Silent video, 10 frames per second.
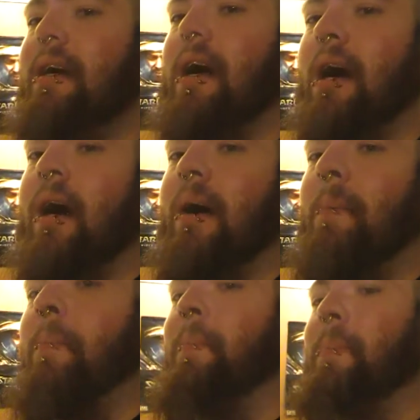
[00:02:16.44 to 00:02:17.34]

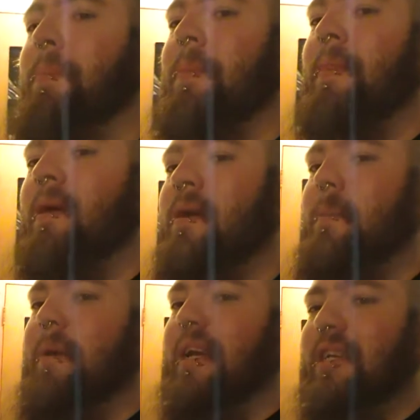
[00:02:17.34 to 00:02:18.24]
um,
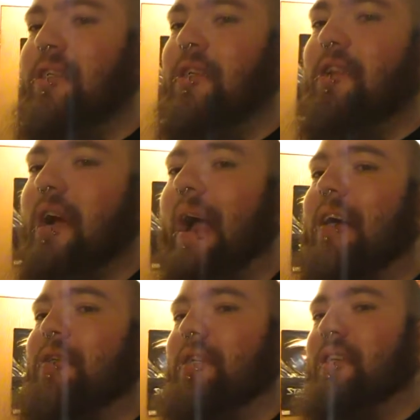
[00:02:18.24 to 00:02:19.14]
make sure they're
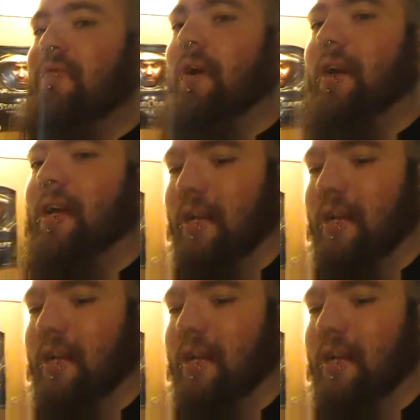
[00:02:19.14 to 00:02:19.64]
actually fucking